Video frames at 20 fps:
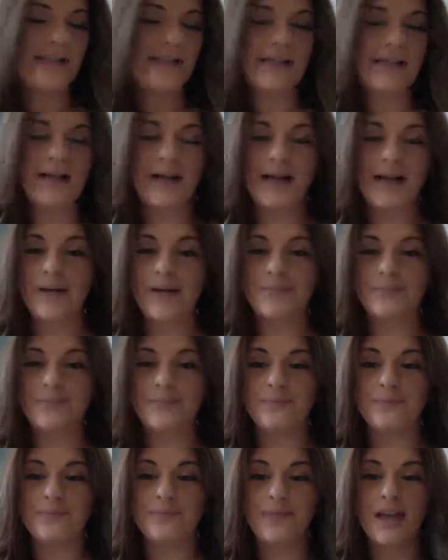
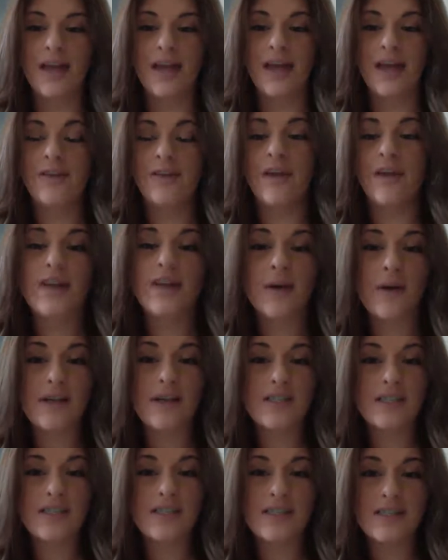If you have any
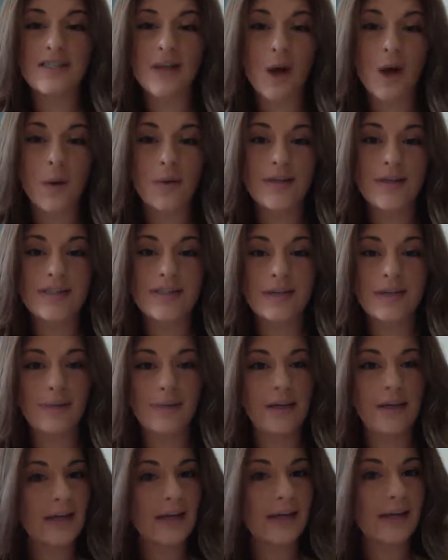questions, as always, send
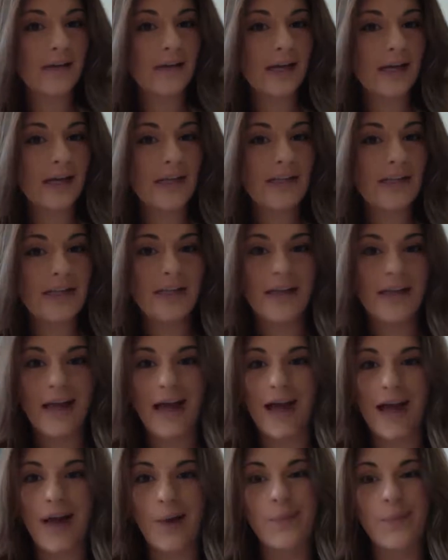me an email,
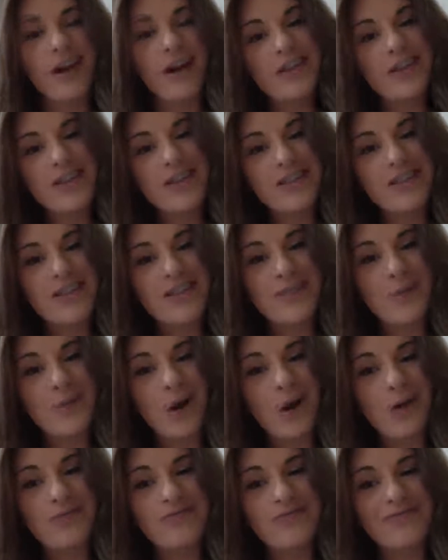and I'll talk to you all
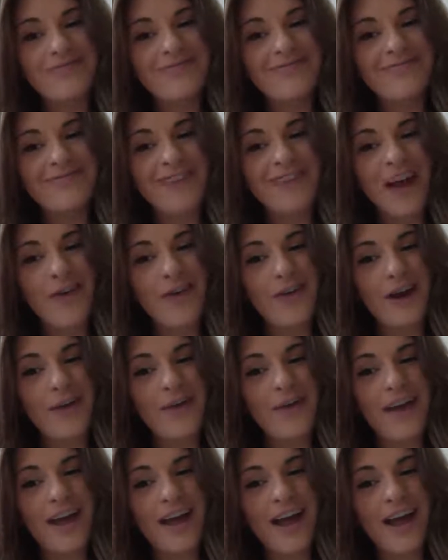tomorrow. Have a great
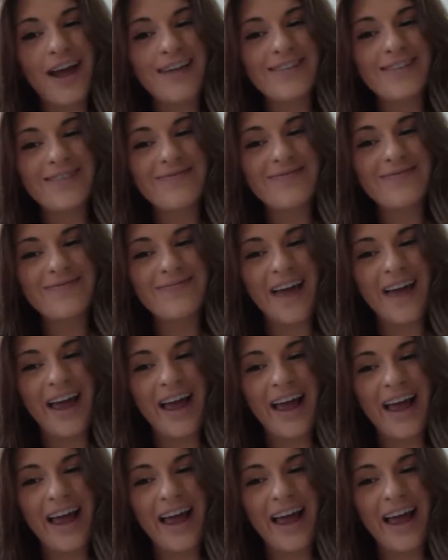weekend, guys. Bye.